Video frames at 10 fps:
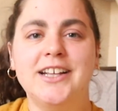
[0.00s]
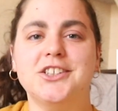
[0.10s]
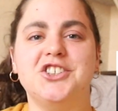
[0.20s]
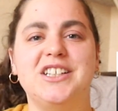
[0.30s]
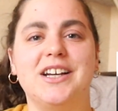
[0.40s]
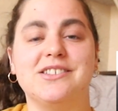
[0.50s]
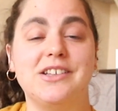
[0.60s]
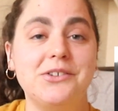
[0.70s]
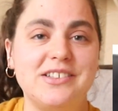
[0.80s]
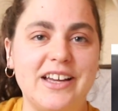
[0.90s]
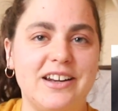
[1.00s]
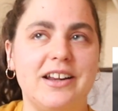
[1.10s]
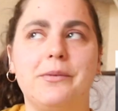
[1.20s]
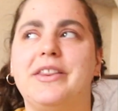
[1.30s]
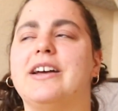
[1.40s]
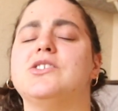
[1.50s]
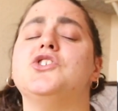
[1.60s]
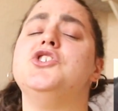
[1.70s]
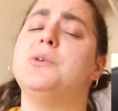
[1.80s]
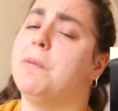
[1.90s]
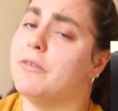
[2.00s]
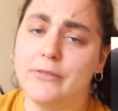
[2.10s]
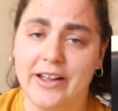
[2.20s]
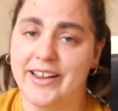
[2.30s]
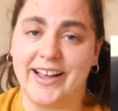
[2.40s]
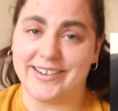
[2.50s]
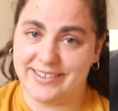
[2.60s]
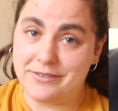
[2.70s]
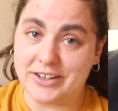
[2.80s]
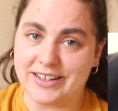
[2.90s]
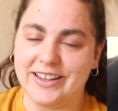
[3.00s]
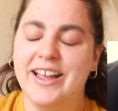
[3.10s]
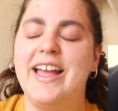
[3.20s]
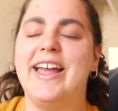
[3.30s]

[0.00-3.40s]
she associated it with that super fun activity,